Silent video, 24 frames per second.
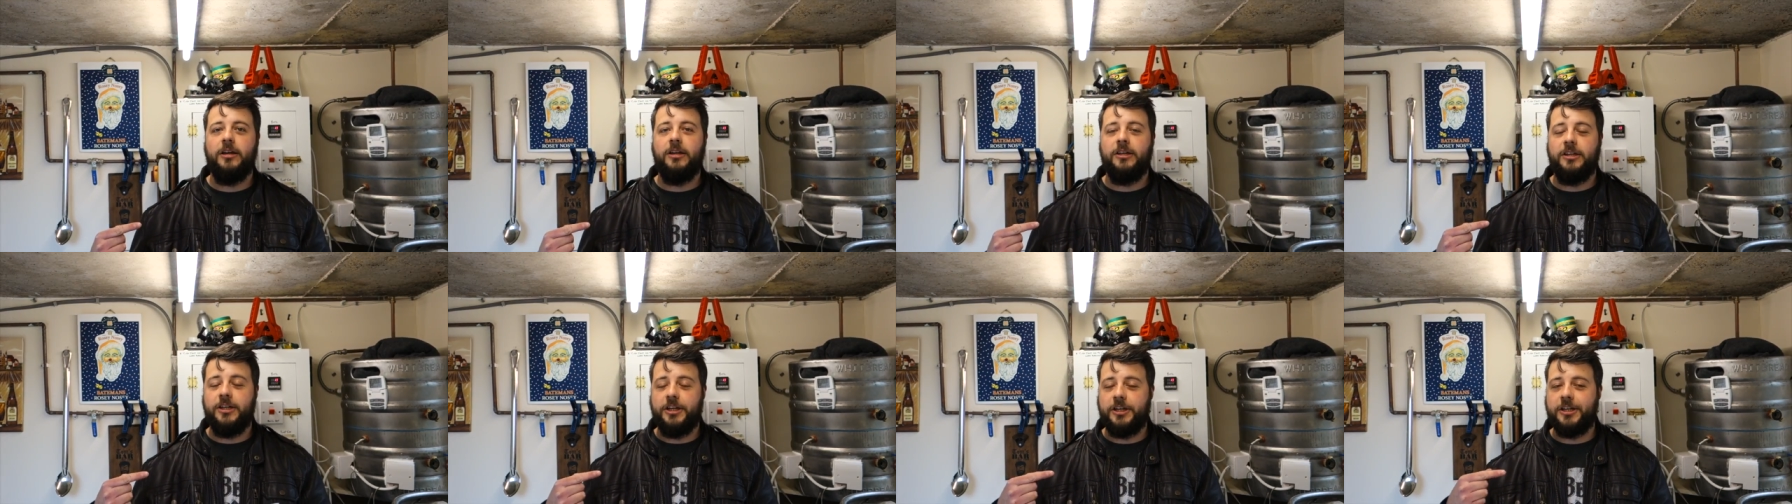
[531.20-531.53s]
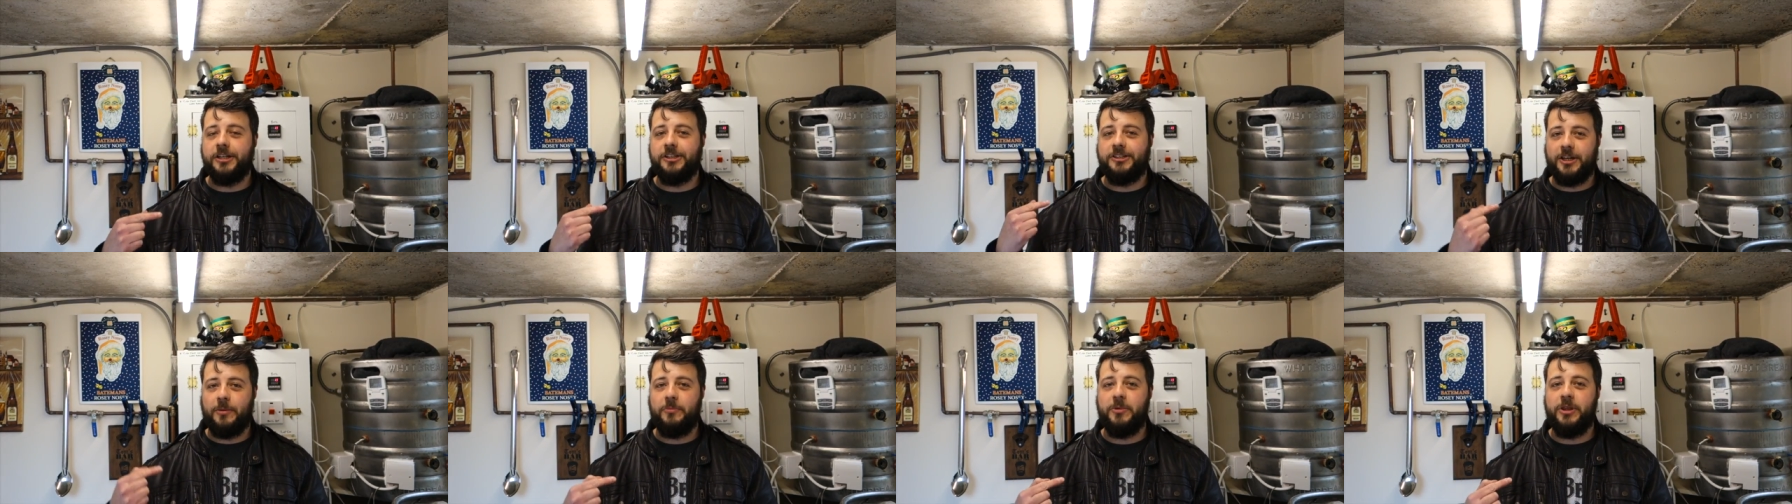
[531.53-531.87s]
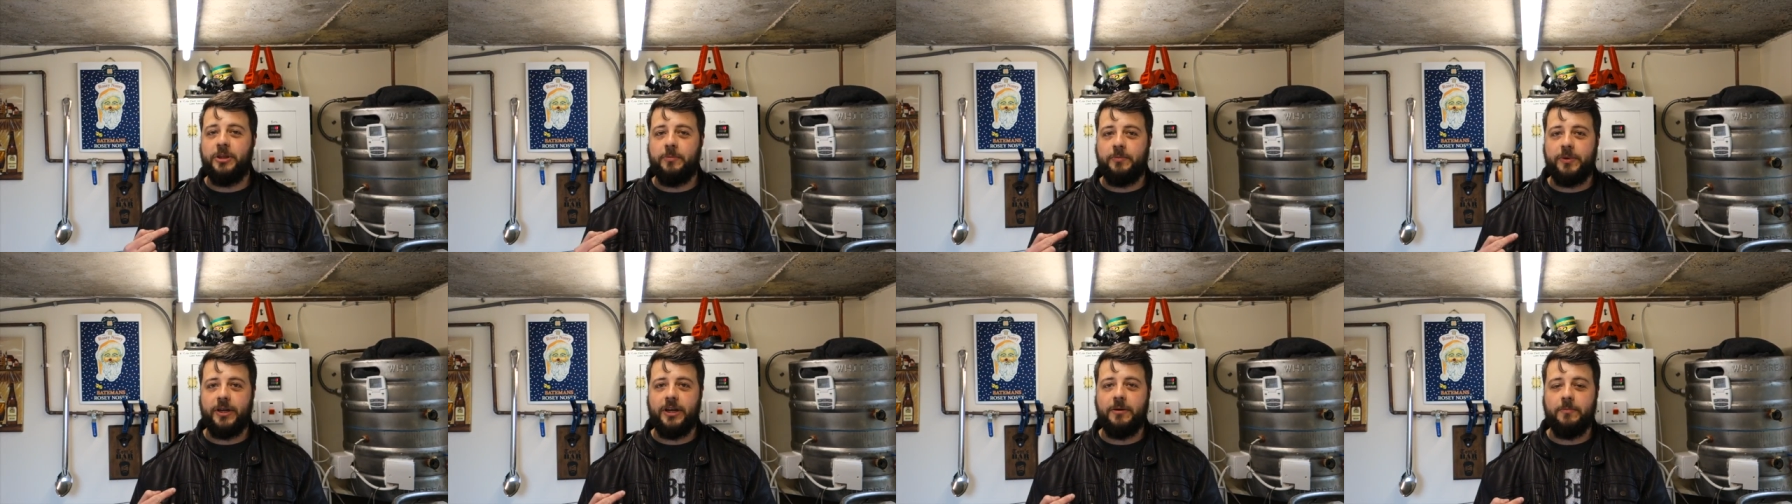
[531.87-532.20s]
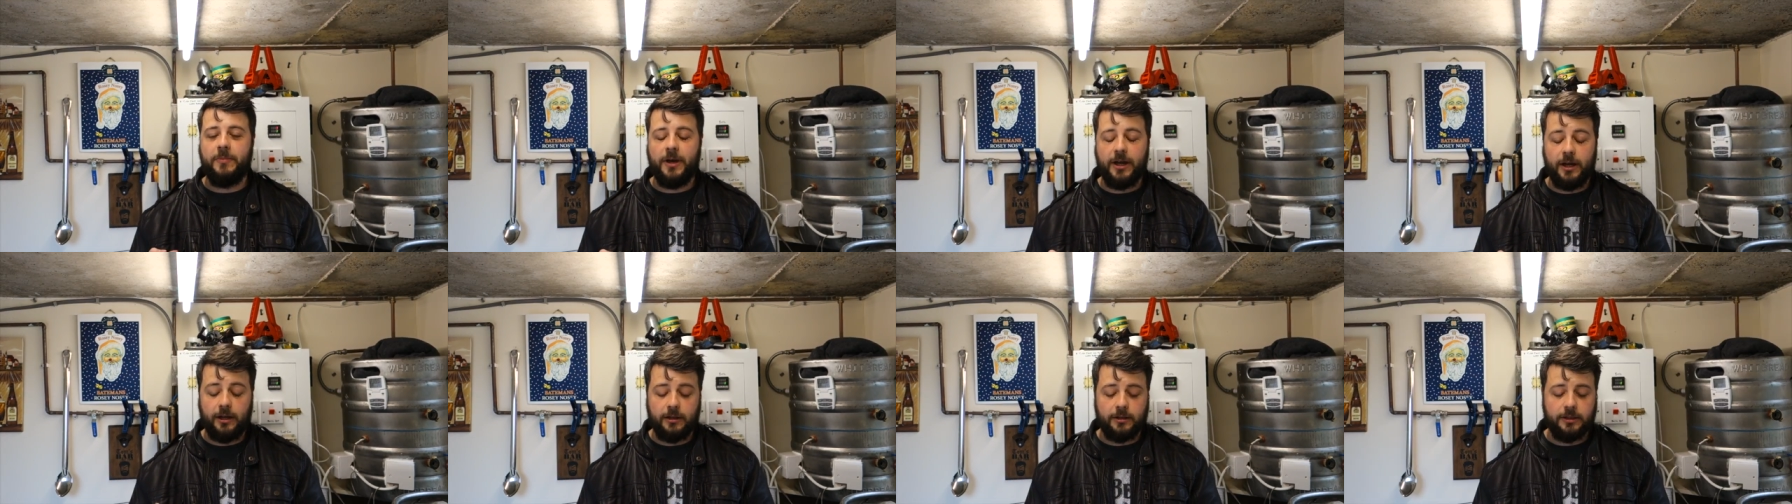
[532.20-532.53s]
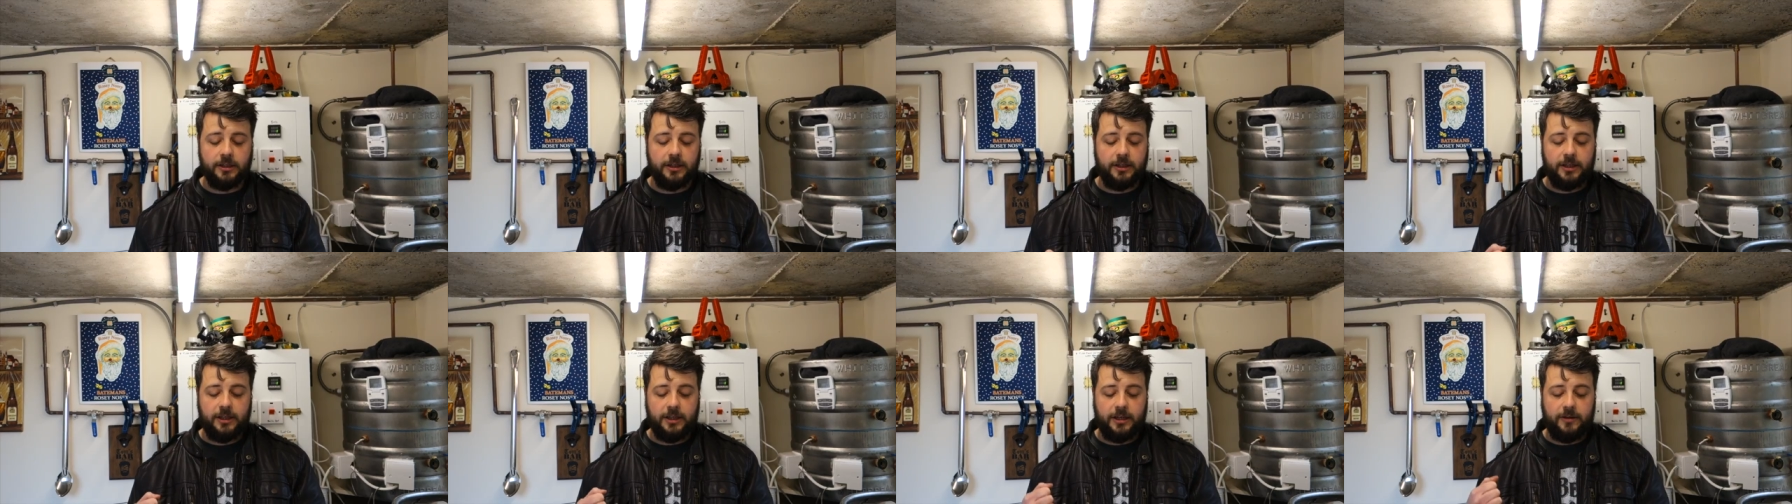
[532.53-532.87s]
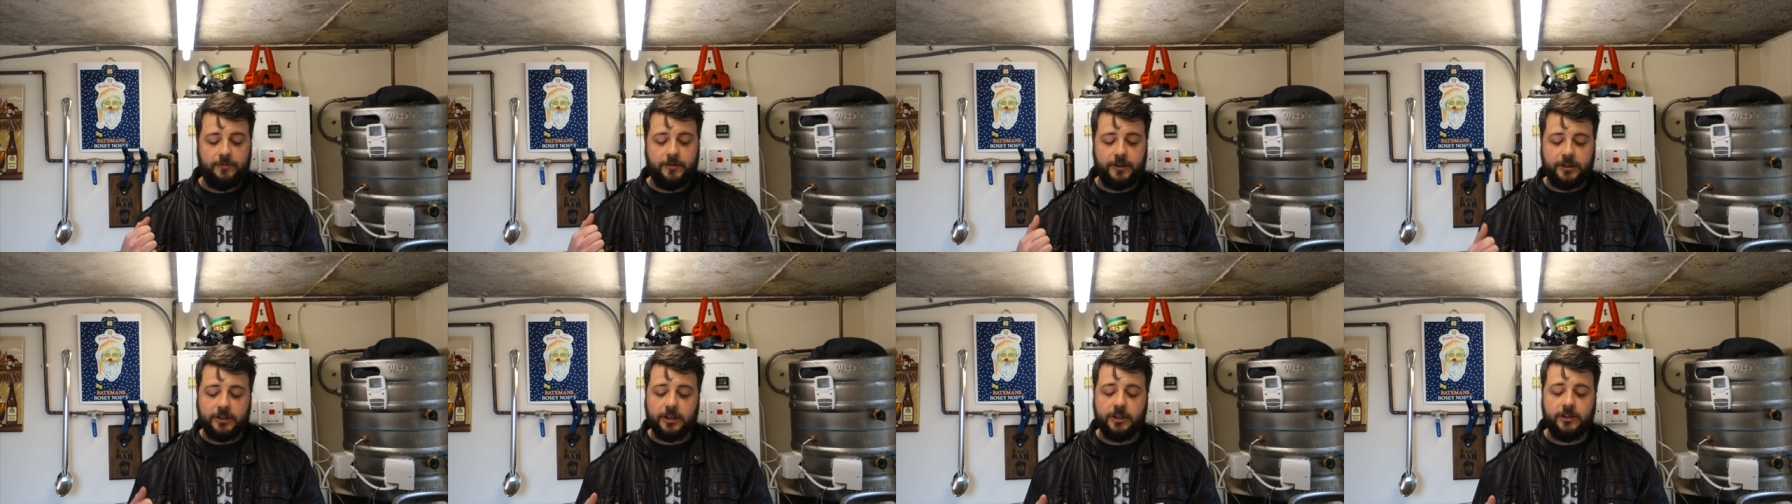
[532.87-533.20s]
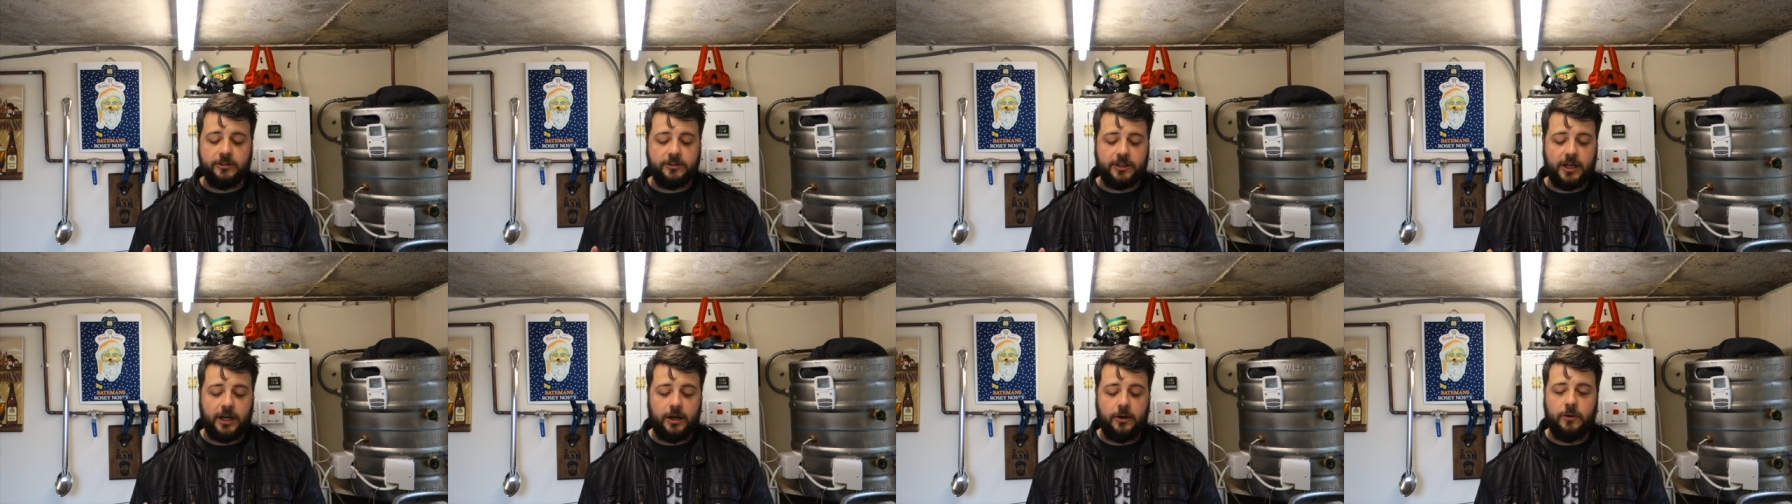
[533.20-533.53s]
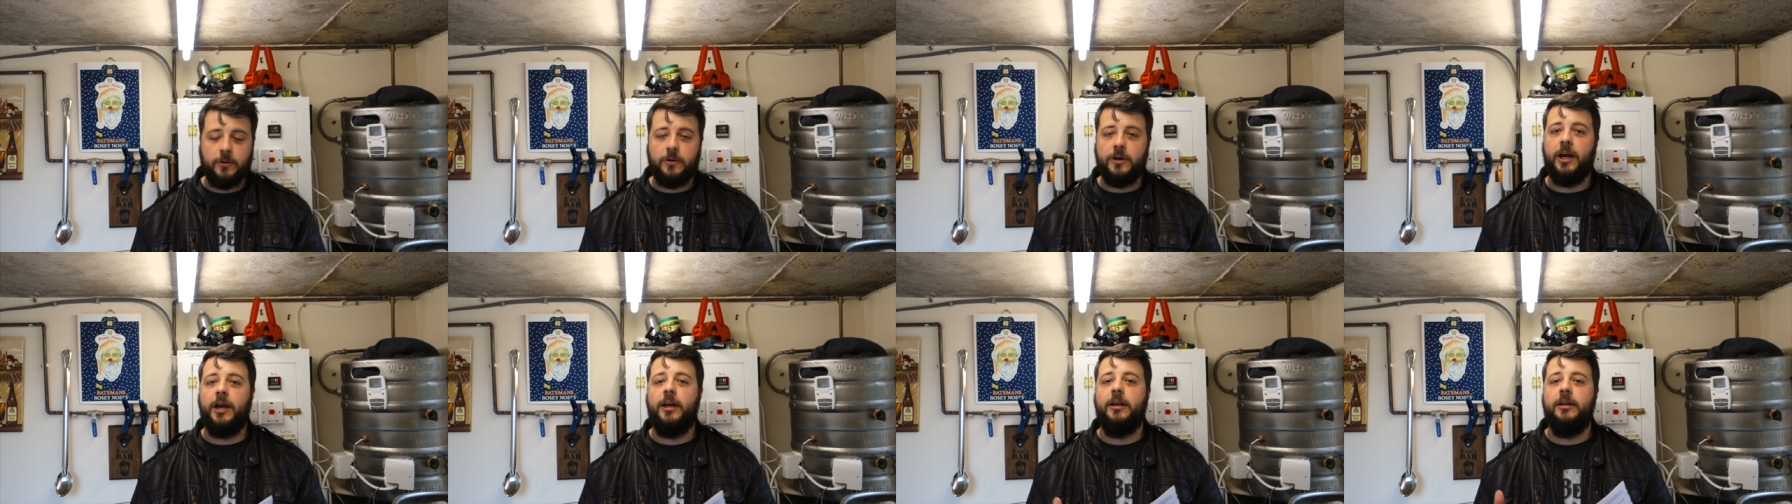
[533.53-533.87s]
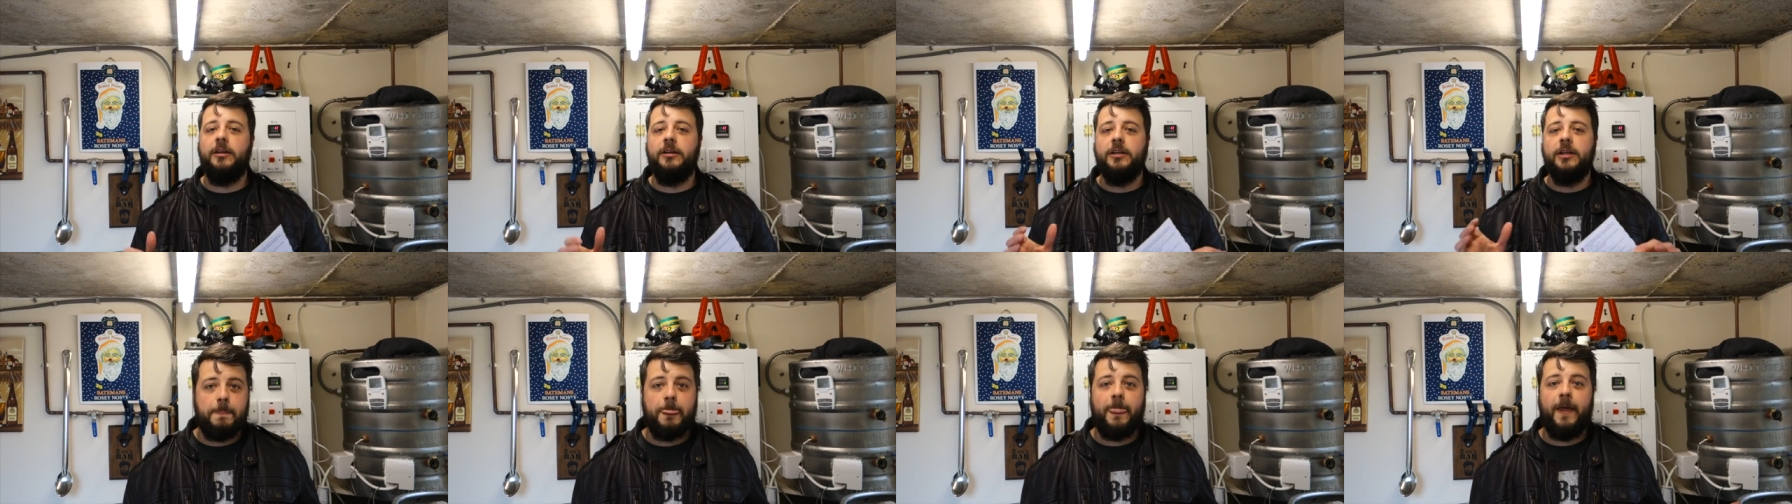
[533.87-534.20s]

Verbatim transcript: you can send me the beer mail if it turns out okay,